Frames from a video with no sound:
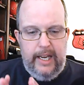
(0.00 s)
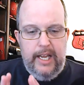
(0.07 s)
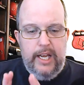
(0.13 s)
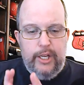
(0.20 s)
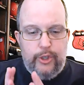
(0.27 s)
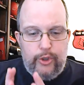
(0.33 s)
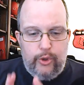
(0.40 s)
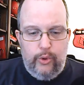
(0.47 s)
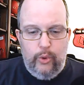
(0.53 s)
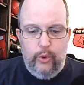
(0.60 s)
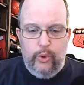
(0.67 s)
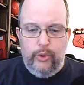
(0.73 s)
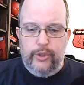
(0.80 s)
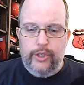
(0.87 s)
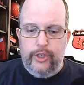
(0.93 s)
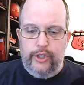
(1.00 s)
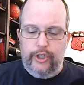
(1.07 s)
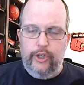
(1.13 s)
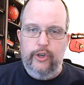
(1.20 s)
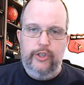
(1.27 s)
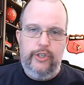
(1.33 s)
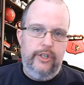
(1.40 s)
Schools,
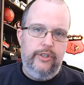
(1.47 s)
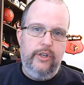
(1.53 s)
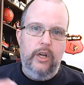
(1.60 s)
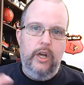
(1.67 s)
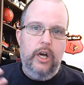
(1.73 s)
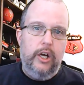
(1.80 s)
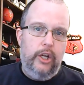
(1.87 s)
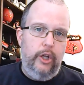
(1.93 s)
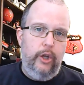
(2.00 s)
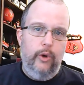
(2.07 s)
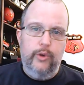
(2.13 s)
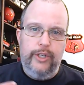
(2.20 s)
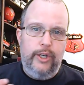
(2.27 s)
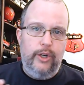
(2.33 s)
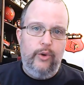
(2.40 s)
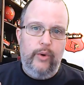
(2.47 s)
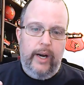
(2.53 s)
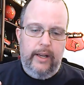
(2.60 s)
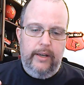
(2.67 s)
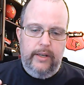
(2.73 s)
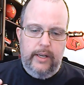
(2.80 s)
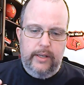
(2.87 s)
churches closing
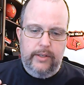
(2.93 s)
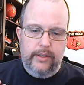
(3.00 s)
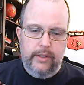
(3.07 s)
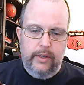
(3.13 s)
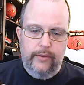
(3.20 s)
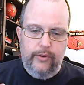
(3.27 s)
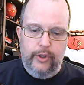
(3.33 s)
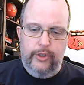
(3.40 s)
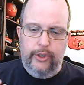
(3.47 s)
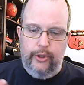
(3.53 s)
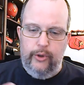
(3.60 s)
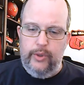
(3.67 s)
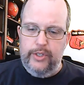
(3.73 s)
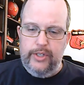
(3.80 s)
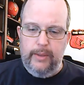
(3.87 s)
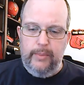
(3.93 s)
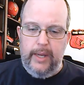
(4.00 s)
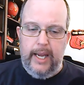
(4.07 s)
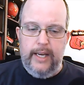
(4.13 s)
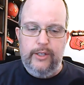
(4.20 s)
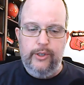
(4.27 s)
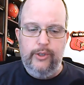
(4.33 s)
around us for 2, in some
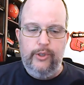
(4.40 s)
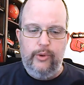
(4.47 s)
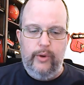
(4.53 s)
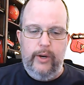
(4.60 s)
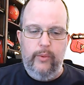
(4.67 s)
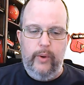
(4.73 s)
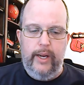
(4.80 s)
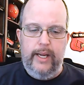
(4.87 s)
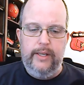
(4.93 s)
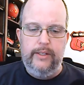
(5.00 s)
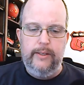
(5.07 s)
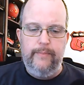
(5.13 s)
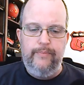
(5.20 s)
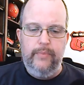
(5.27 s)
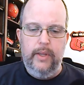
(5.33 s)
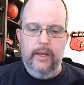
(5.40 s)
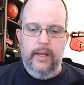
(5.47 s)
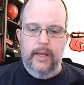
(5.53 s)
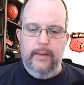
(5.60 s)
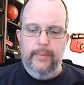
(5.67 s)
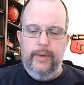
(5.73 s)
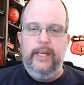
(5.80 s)
cases 3 weeks.
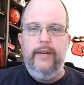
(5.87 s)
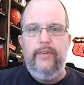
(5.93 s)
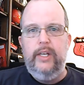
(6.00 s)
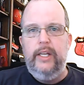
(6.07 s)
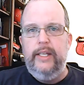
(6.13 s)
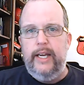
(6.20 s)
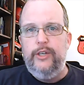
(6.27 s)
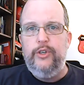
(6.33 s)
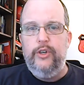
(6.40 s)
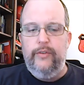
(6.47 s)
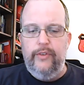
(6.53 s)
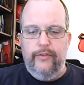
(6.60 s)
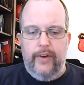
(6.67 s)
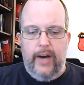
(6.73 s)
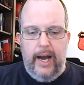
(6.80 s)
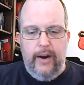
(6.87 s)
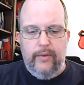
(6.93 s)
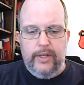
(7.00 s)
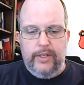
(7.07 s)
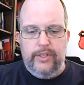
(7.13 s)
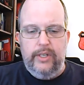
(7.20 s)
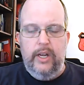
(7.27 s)
But given the nature of the
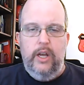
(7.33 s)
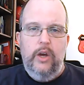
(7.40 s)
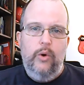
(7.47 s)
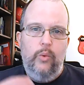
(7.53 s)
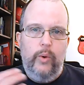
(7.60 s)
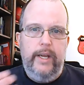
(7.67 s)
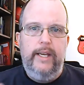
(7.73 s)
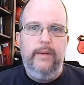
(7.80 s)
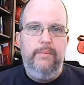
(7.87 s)
virus, we can